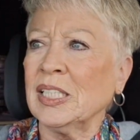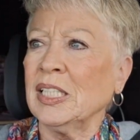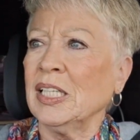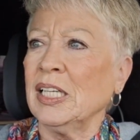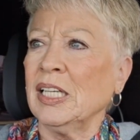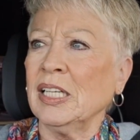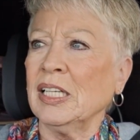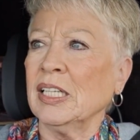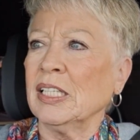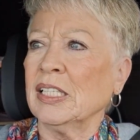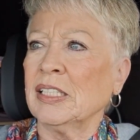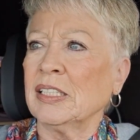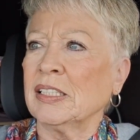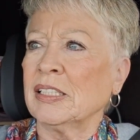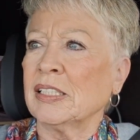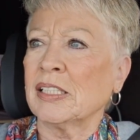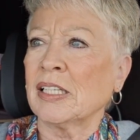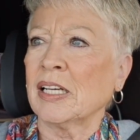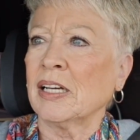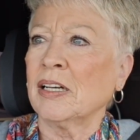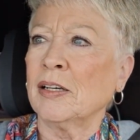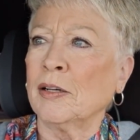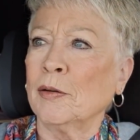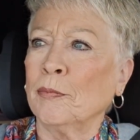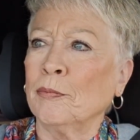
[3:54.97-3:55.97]
and
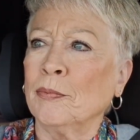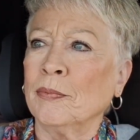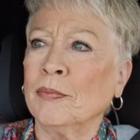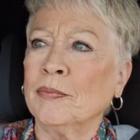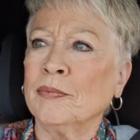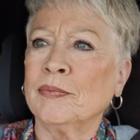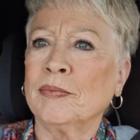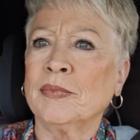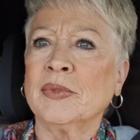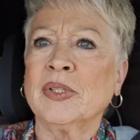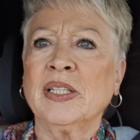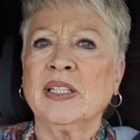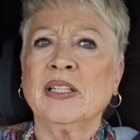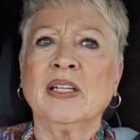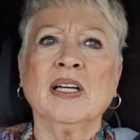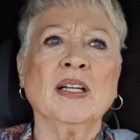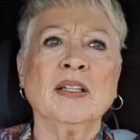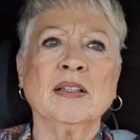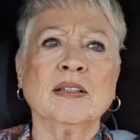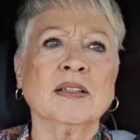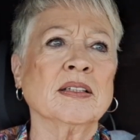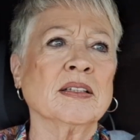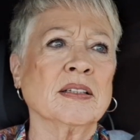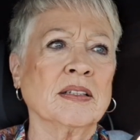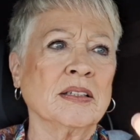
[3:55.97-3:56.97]

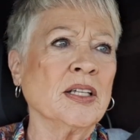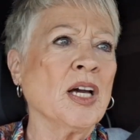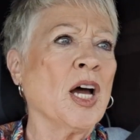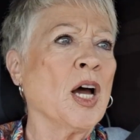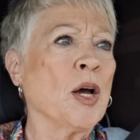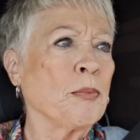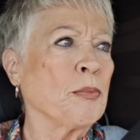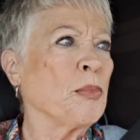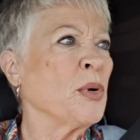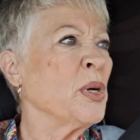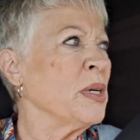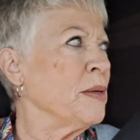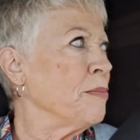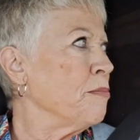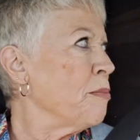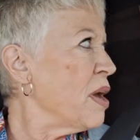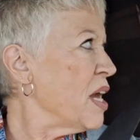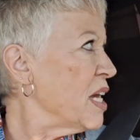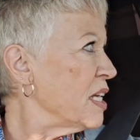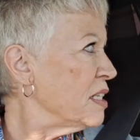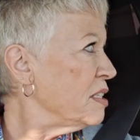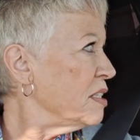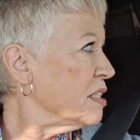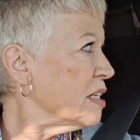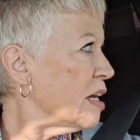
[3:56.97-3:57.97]
a
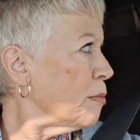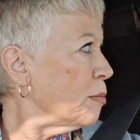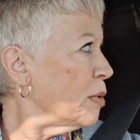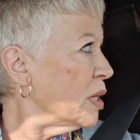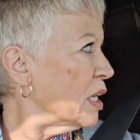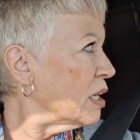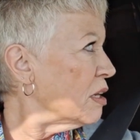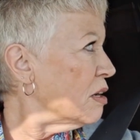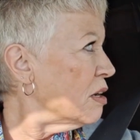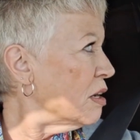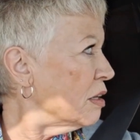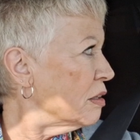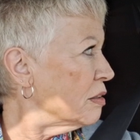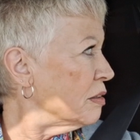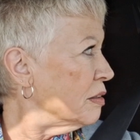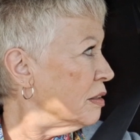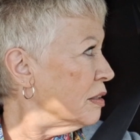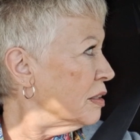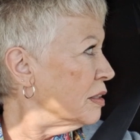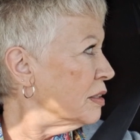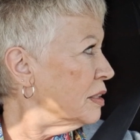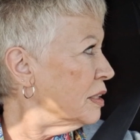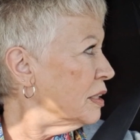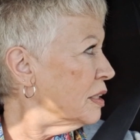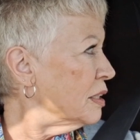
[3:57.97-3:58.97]
prepaid debit card.
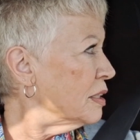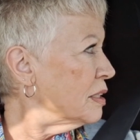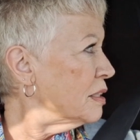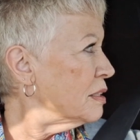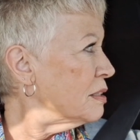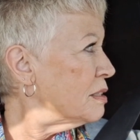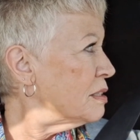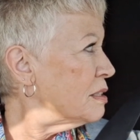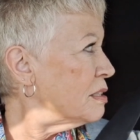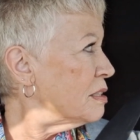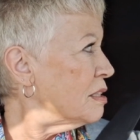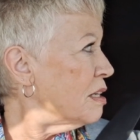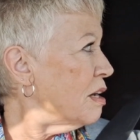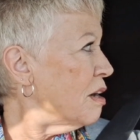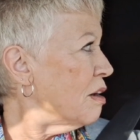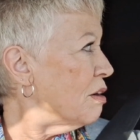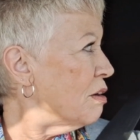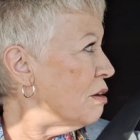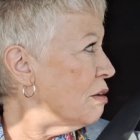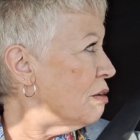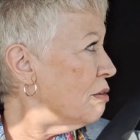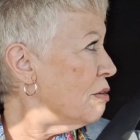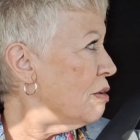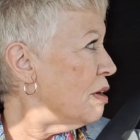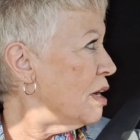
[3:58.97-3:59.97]

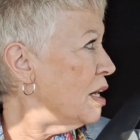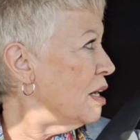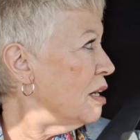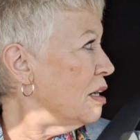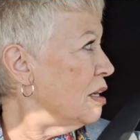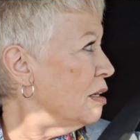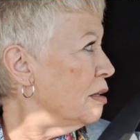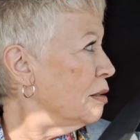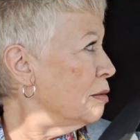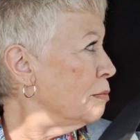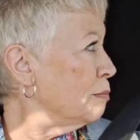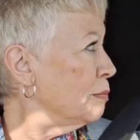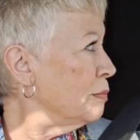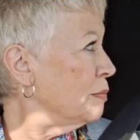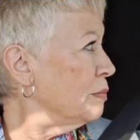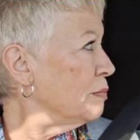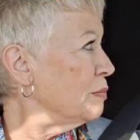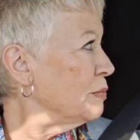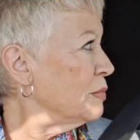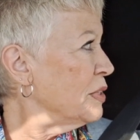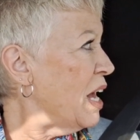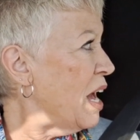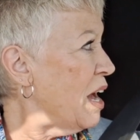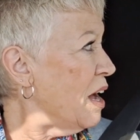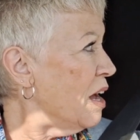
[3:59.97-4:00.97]
So
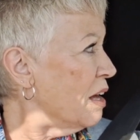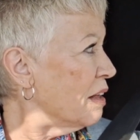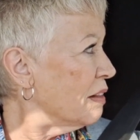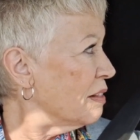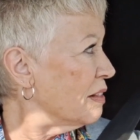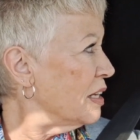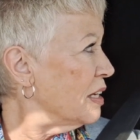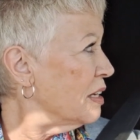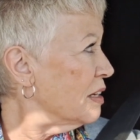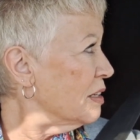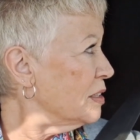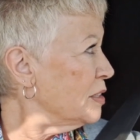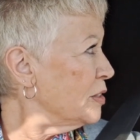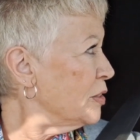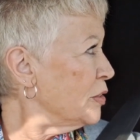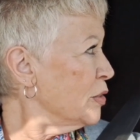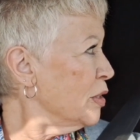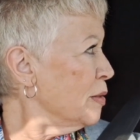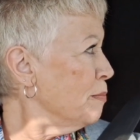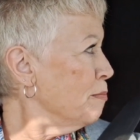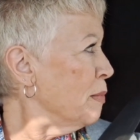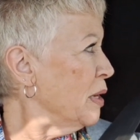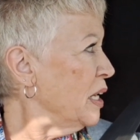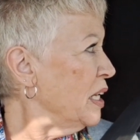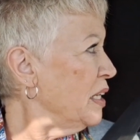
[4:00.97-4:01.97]
yeah, the extra
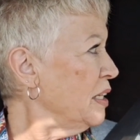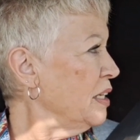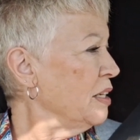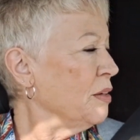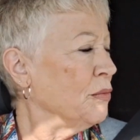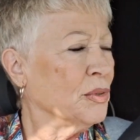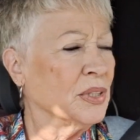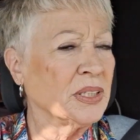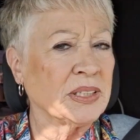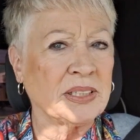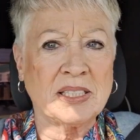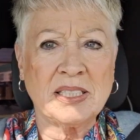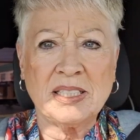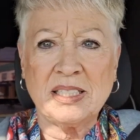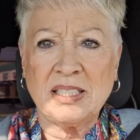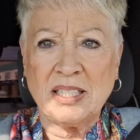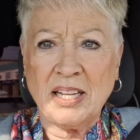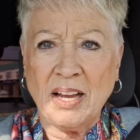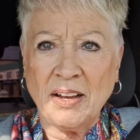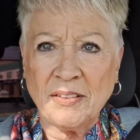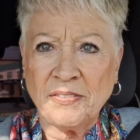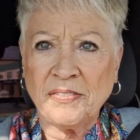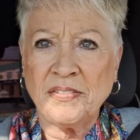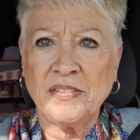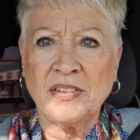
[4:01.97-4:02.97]
money will
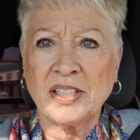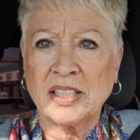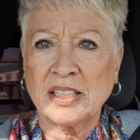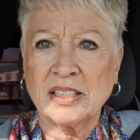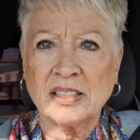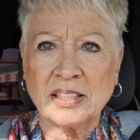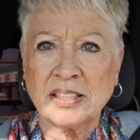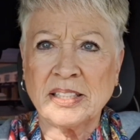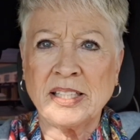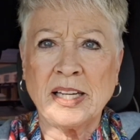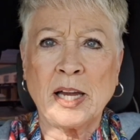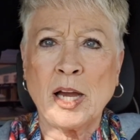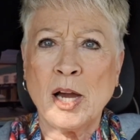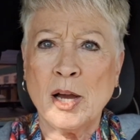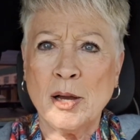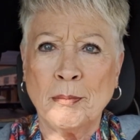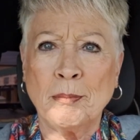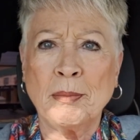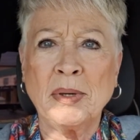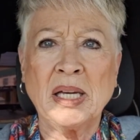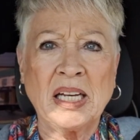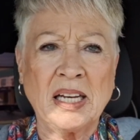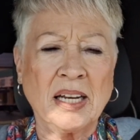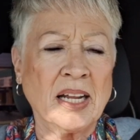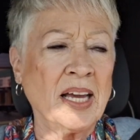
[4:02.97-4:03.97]
definitely come in